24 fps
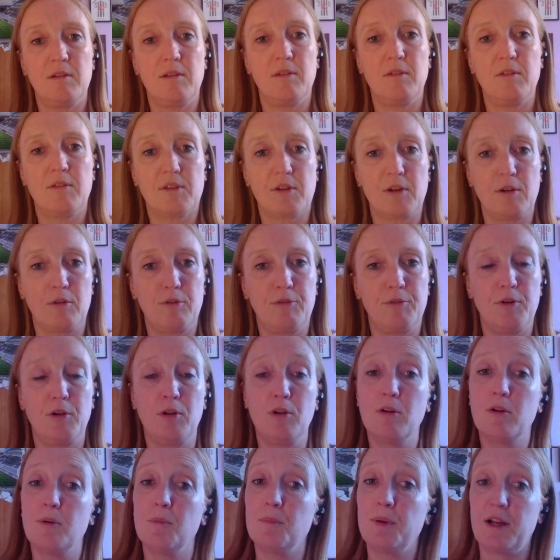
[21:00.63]
skillful,
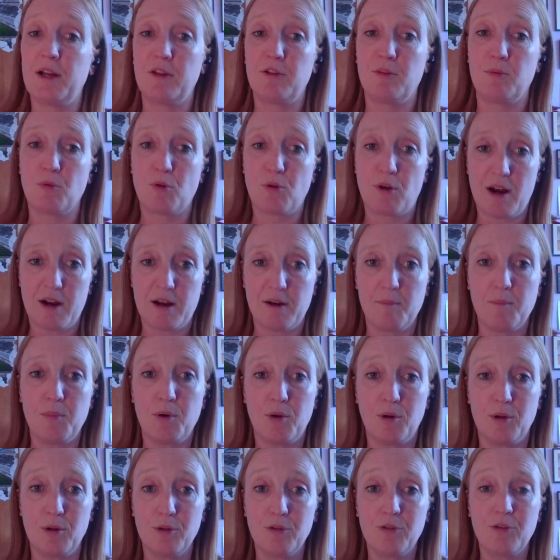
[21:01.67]
can play some cracking
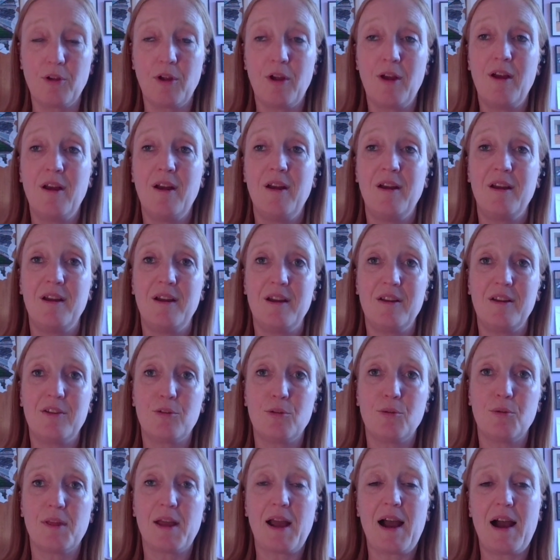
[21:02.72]
balls.
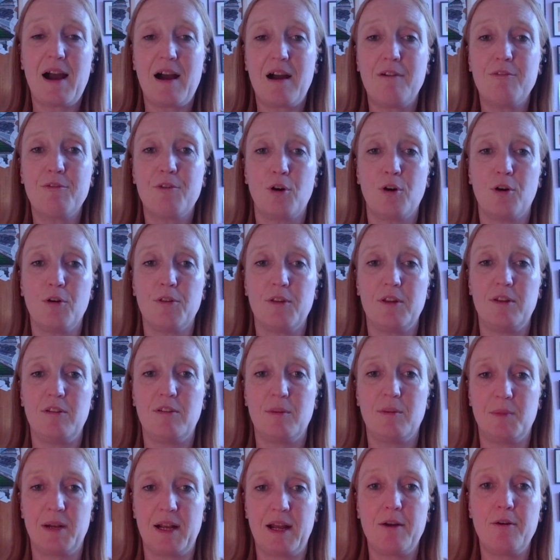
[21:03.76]
So they have got these
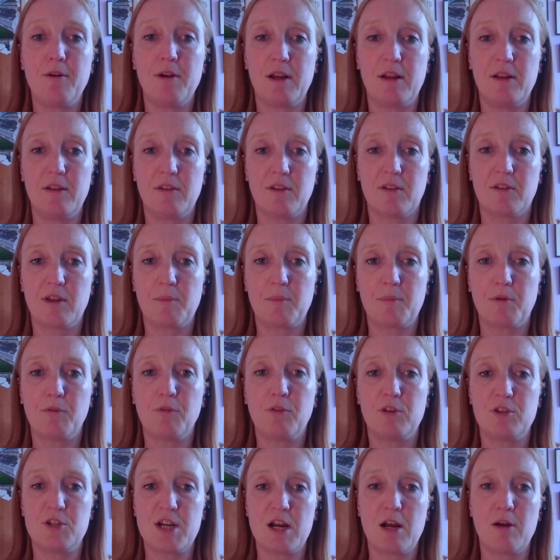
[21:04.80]
similarities, except
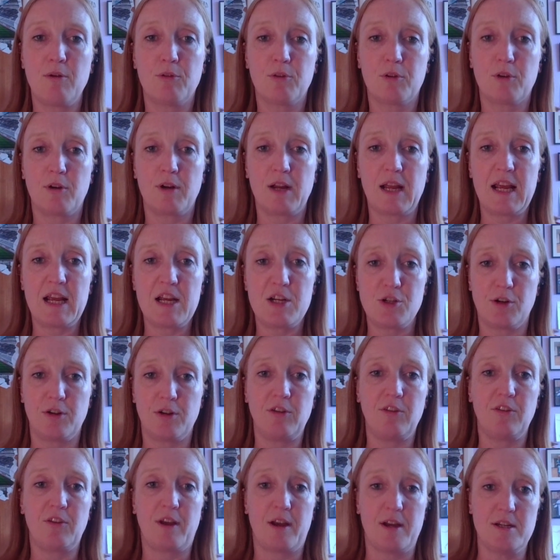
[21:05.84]
obviously Chow's got age on
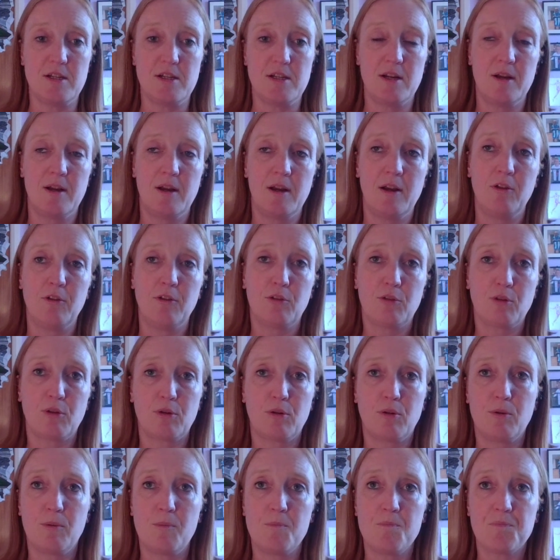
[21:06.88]
his side.
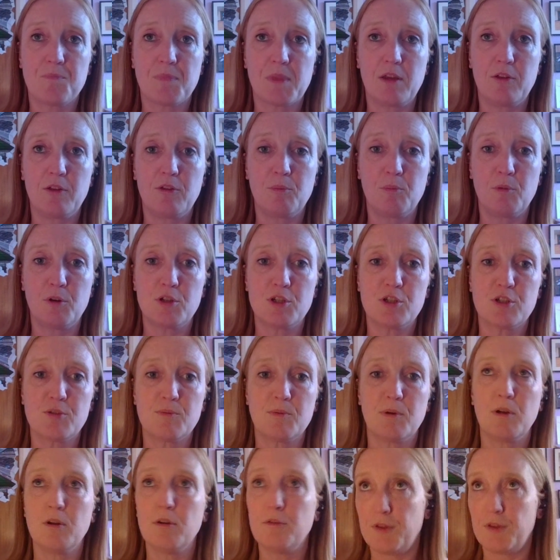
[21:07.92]
So as much as we
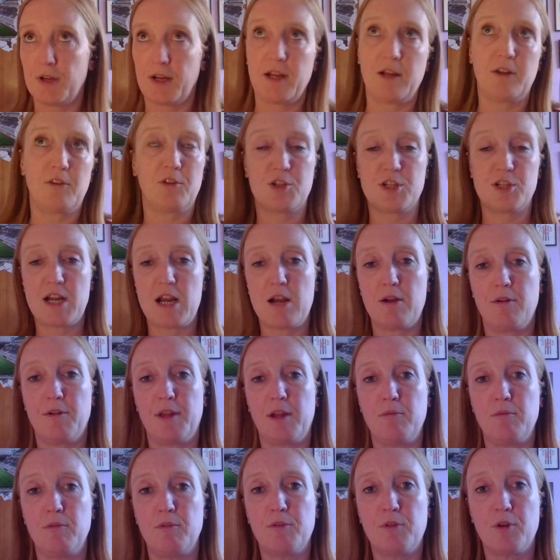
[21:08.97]
love the likes of Shea and
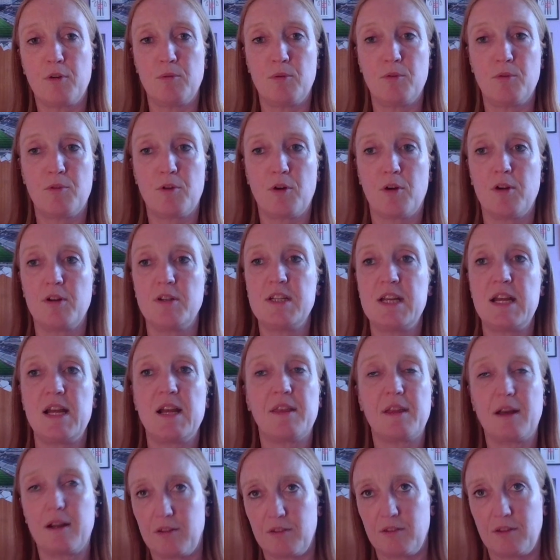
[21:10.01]
that, we've got to take
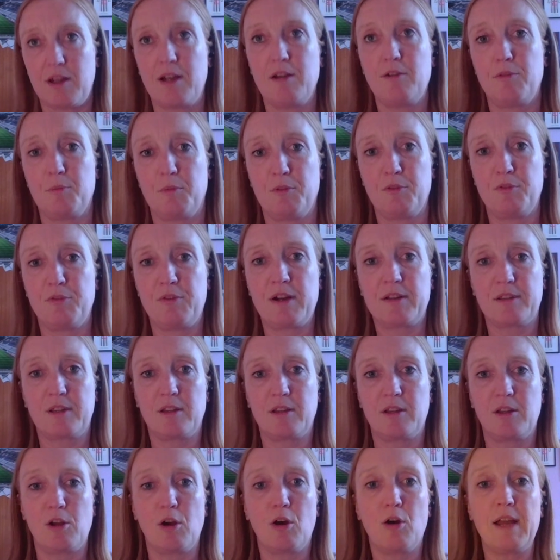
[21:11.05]
that aside from the fact that
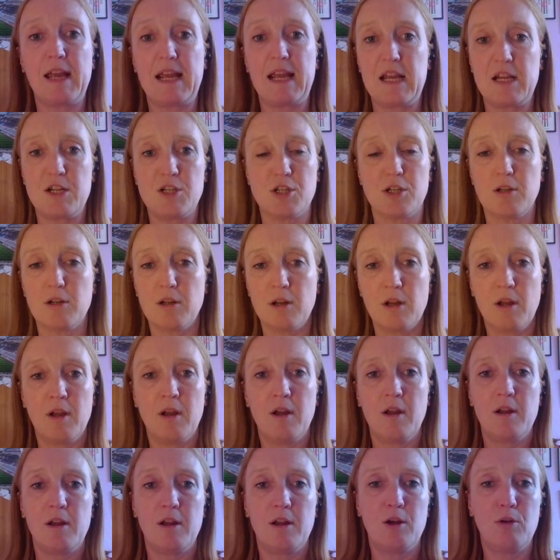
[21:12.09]
they are aging.
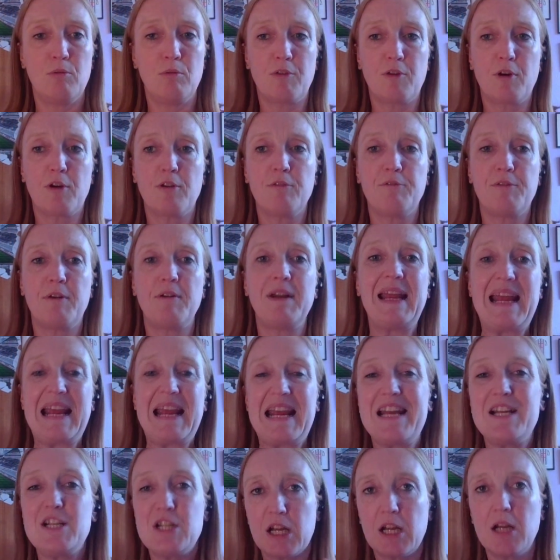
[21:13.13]
We've got a very
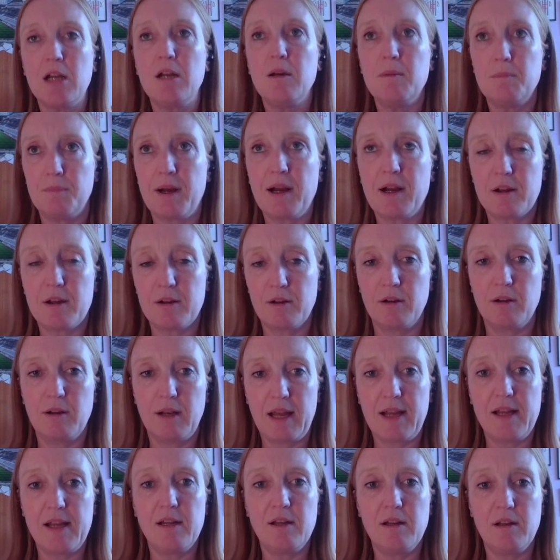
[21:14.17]
aging back
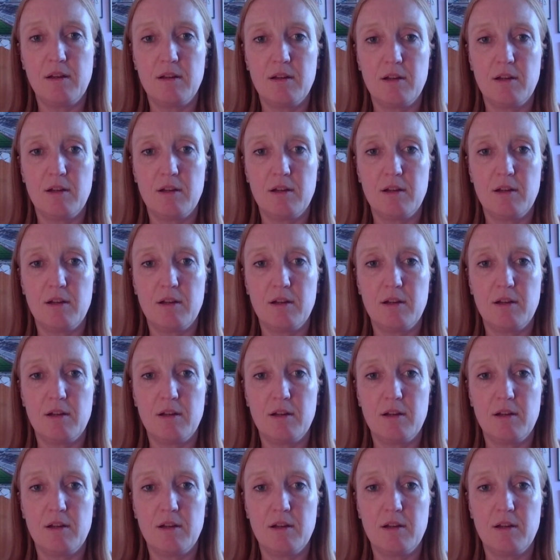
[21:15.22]
line